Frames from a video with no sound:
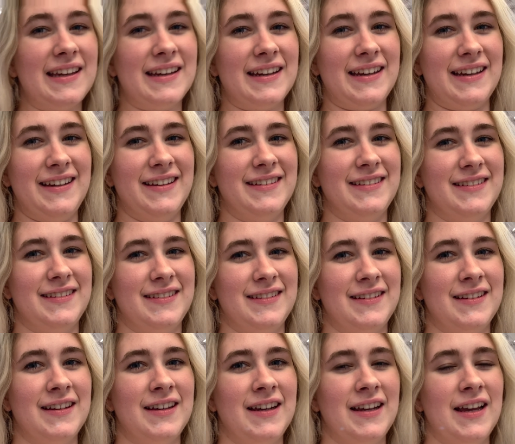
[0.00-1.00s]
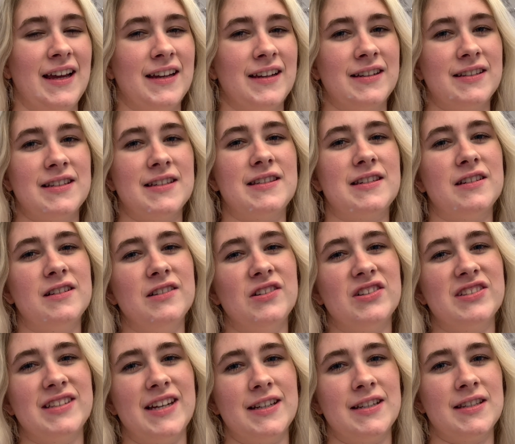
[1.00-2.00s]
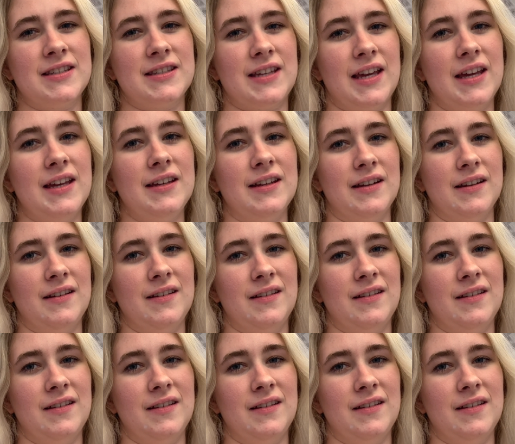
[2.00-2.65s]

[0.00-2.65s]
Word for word: it. It still looks like skin.